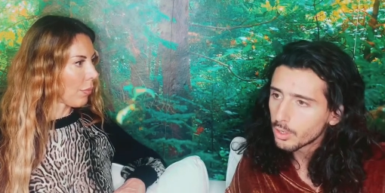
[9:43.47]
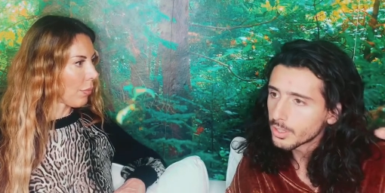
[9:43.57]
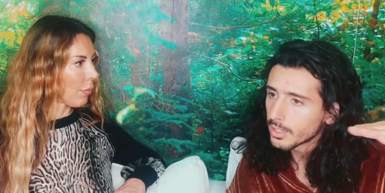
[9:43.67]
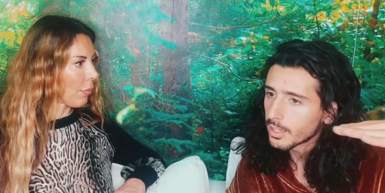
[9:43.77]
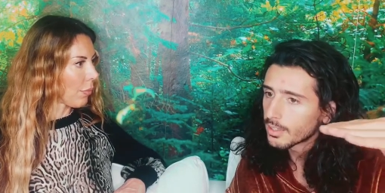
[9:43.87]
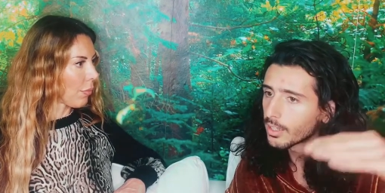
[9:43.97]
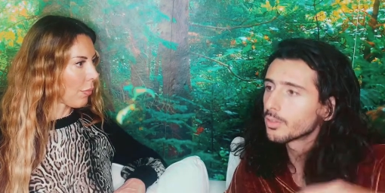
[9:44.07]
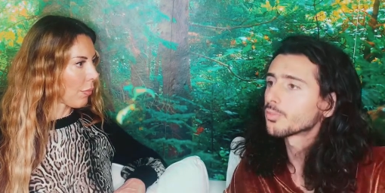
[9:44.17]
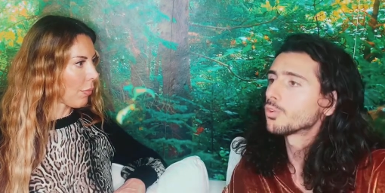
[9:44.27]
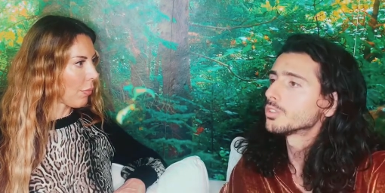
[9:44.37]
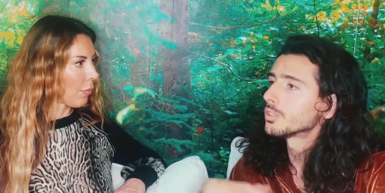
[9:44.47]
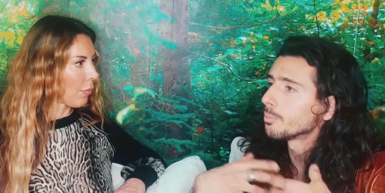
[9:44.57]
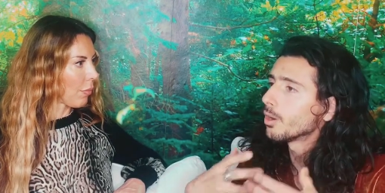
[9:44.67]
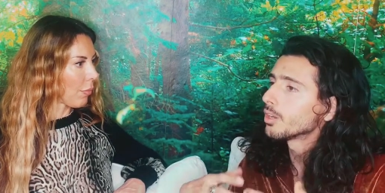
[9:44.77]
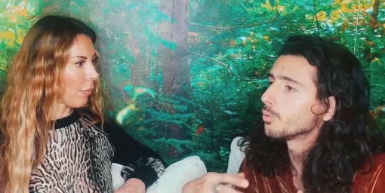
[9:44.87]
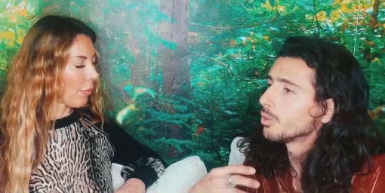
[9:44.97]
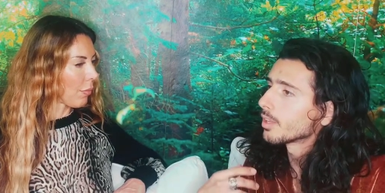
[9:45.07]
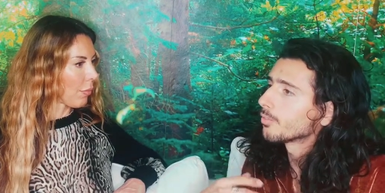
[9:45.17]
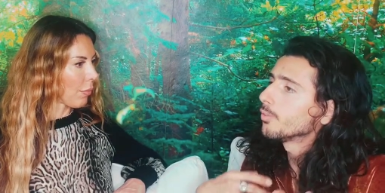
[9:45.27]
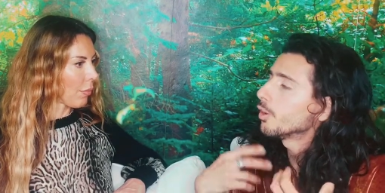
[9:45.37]
Speaker 1: that and then of course the body will like
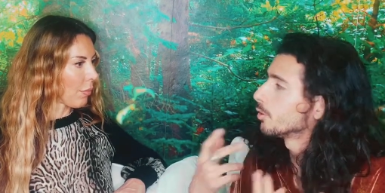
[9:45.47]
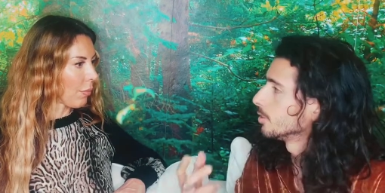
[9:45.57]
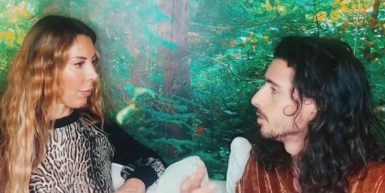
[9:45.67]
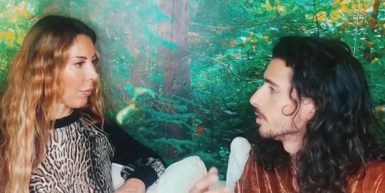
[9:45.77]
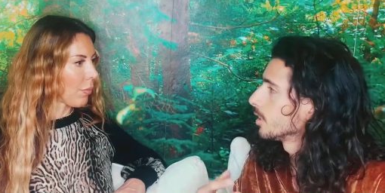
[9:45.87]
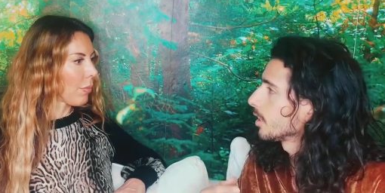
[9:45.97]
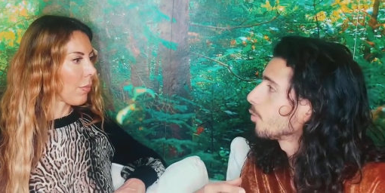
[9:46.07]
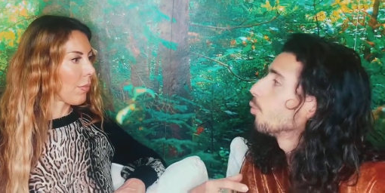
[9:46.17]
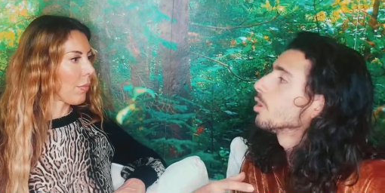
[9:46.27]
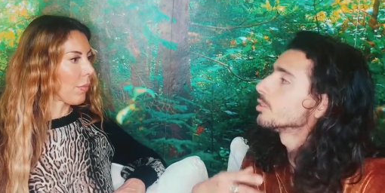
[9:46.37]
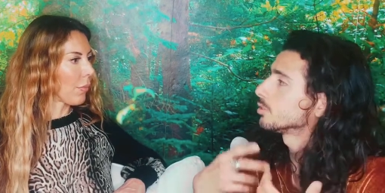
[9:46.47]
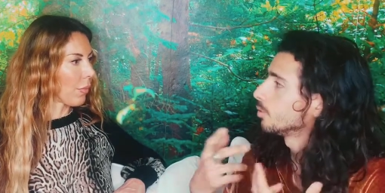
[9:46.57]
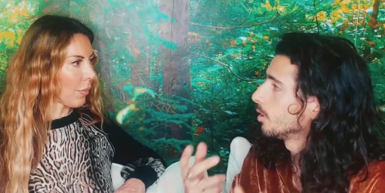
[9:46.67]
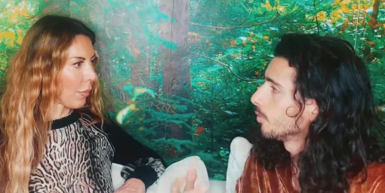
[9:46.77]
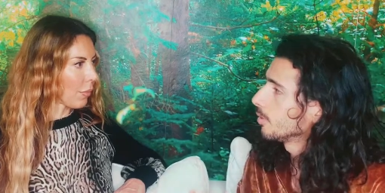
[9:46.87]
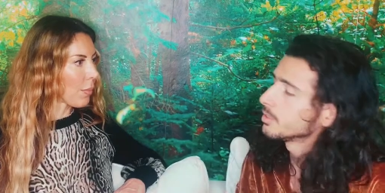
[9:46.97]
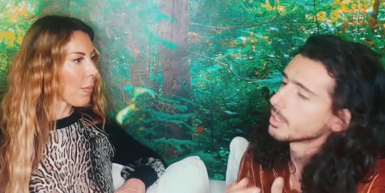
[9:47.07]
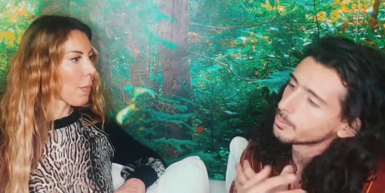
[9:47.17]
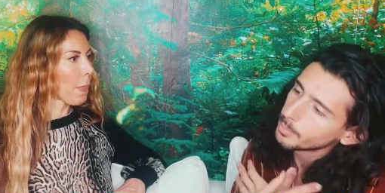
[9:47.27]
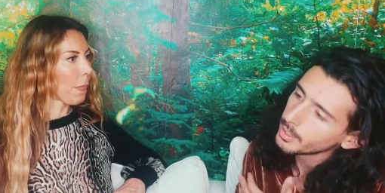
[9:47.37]
flourish it's like it wants to live it's
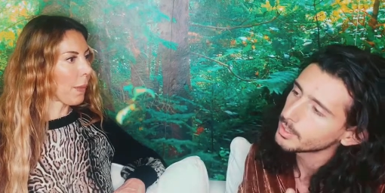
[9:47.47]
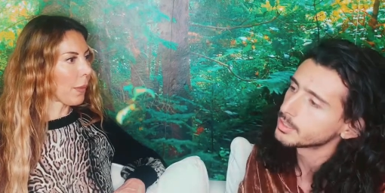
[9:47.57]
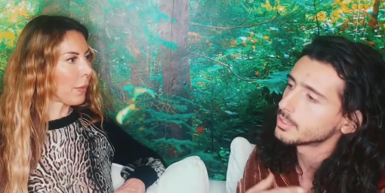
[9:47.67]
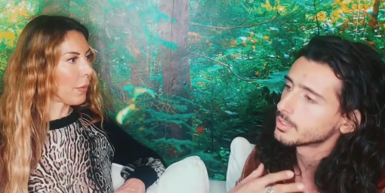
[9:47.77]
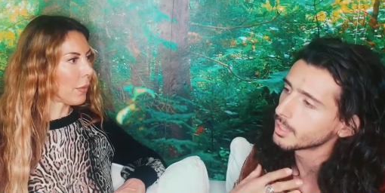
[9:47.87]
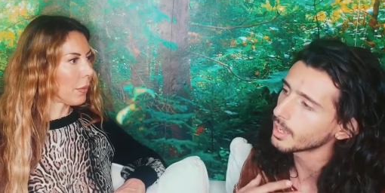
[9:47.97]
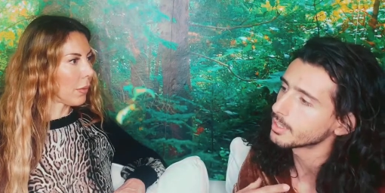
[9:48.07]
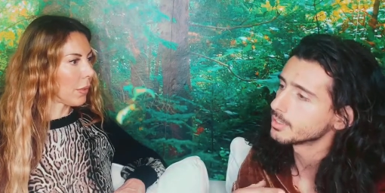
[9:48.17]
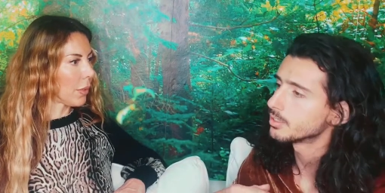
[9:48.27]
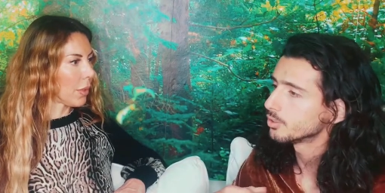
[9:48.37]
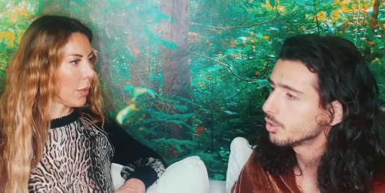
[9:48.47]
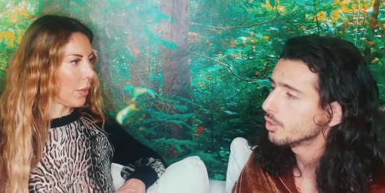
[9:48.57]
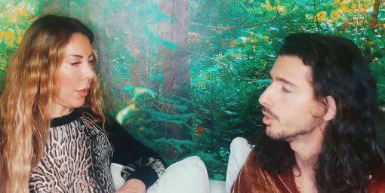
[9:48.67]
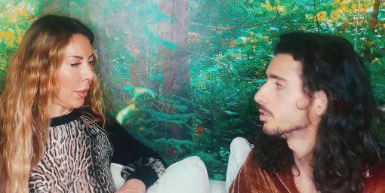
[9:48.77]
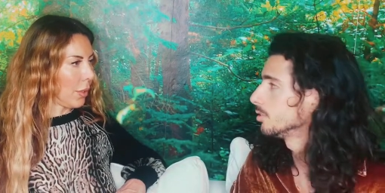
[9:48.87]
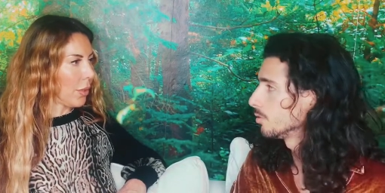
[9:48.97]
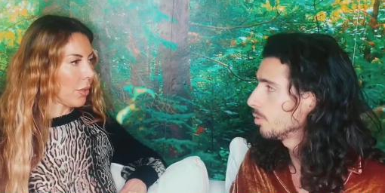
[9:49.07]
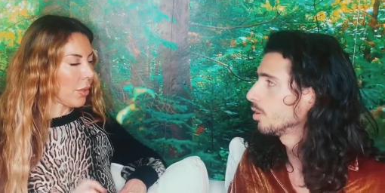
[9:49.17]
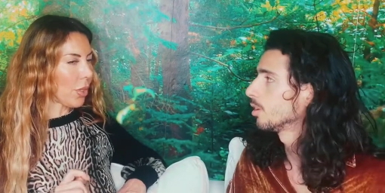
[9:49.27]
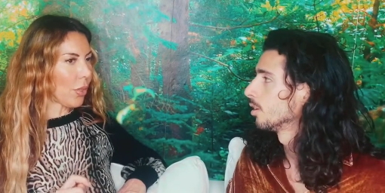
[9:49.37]
at peace it's nice it's nourished it's strong
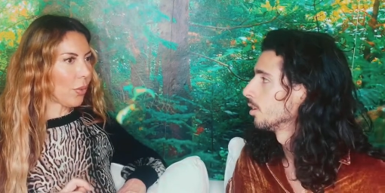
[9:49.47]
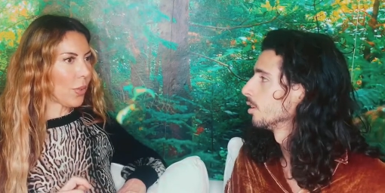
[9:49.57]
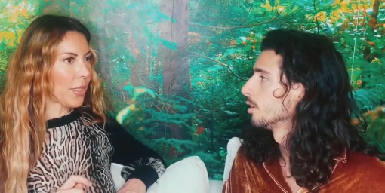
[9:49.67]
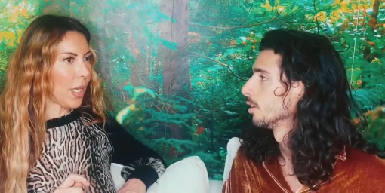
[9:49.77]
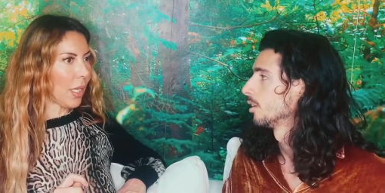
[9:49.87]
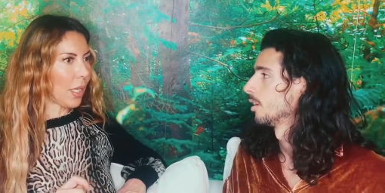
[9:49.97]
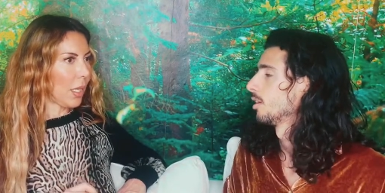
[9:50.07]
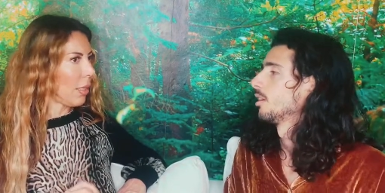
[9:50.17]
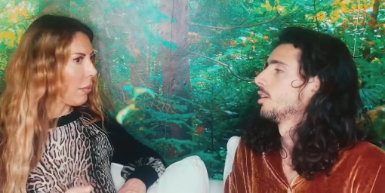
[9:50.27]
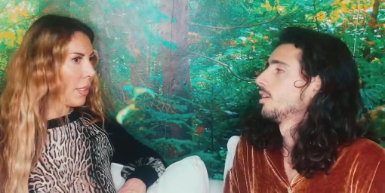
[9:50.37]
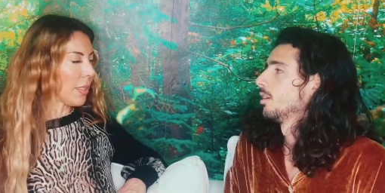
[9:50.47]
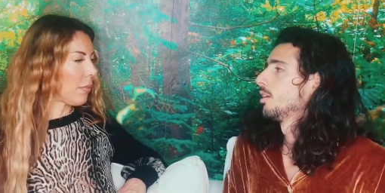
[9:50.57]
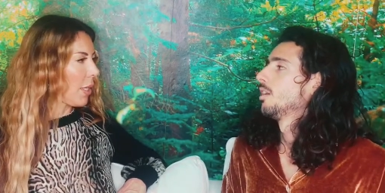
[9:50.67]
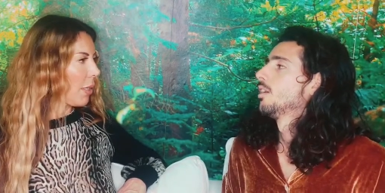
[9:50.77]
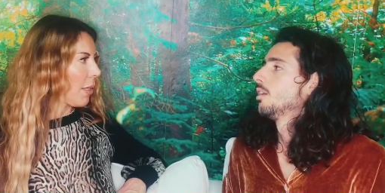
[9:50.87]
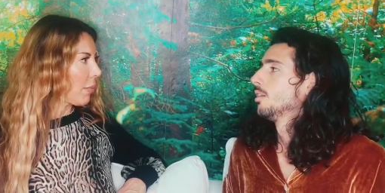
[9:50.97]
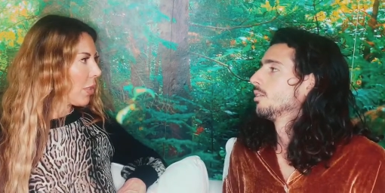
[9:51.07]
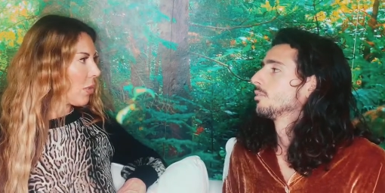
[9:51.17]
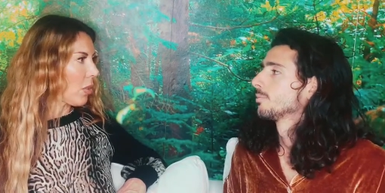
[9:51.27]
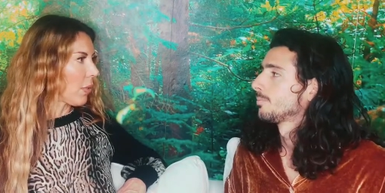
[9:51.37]
Speaker 2: so we take it doesn't matter empty
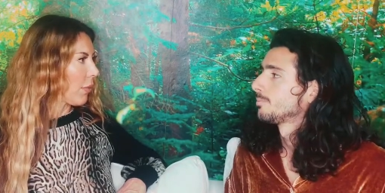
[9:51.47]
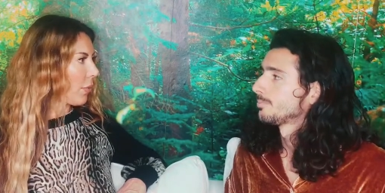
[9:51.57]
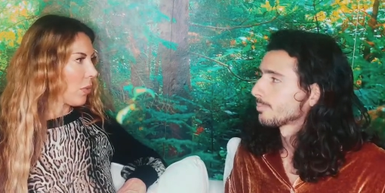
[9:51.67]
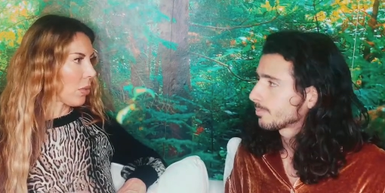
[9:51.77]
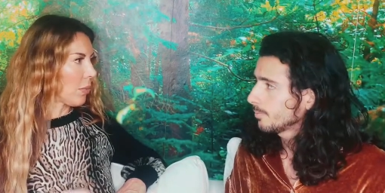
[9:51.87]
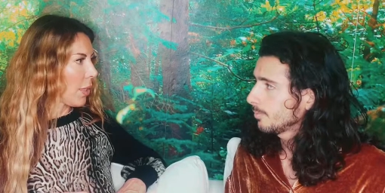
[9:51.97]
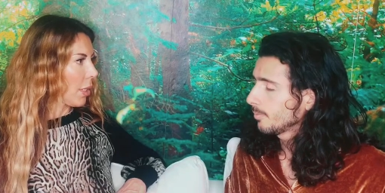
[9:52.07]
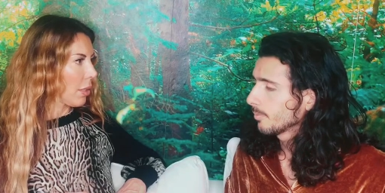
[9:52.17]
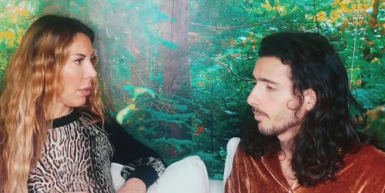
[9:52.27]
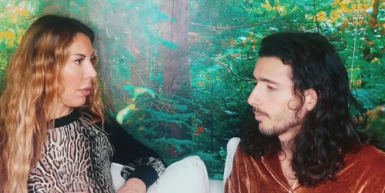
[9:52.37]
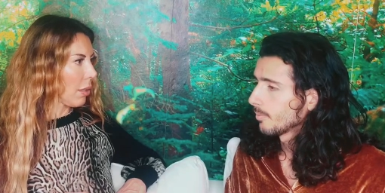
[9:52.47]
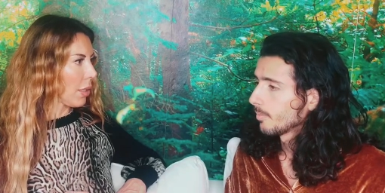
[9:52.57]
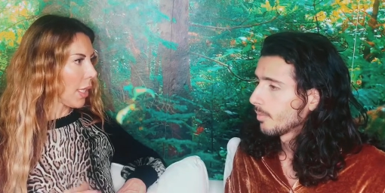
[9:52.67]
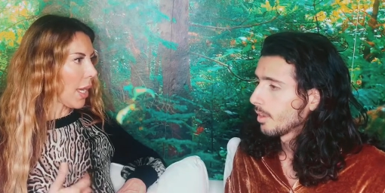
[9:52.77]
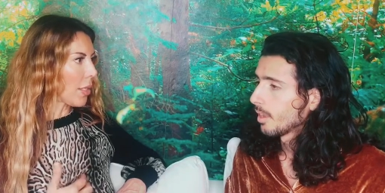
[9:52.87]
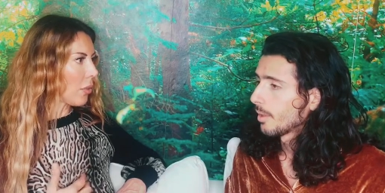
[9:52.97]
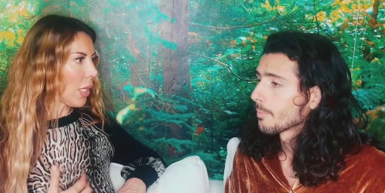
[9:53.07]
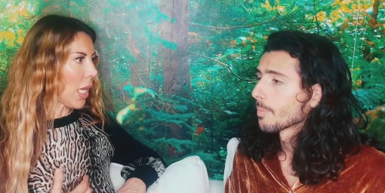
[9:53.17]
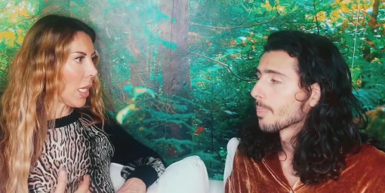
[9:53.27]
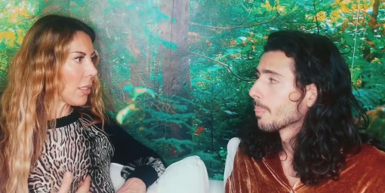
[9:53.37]
stomach full stomach like I don't
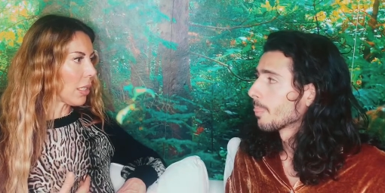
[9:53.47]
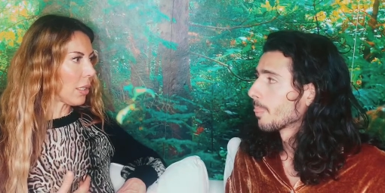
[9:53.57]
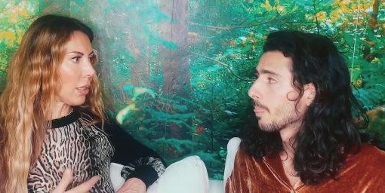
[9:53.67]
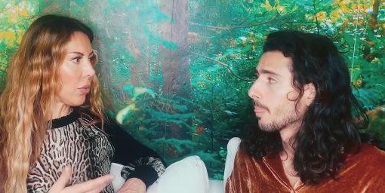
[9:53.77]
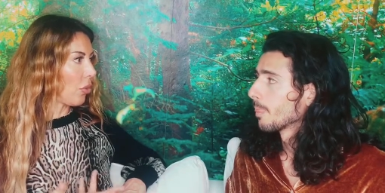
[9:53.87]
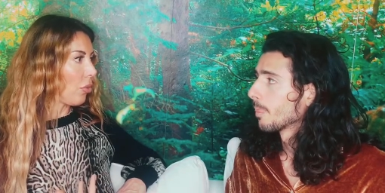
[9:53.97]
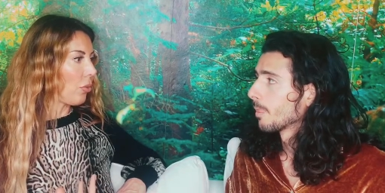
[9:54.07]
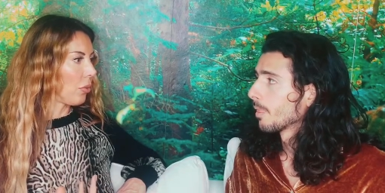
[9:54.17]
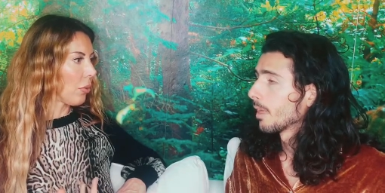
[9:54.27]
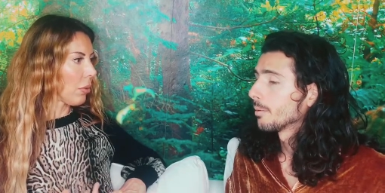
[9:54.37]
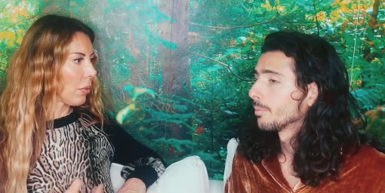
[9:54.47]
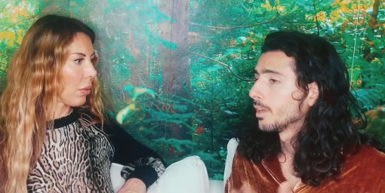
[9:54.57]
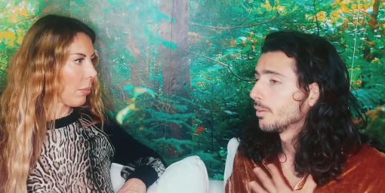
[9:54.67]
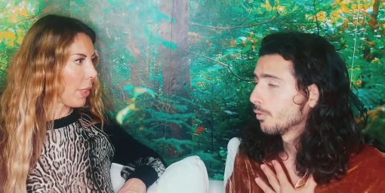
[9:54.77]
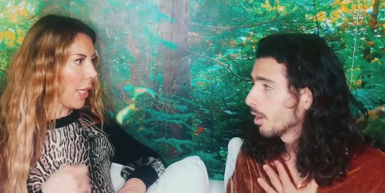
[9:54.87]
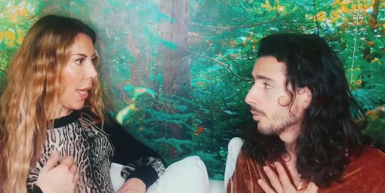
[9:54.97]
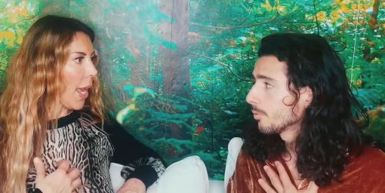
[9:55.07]
eat till two.
Speaker 1: I, if you have... I,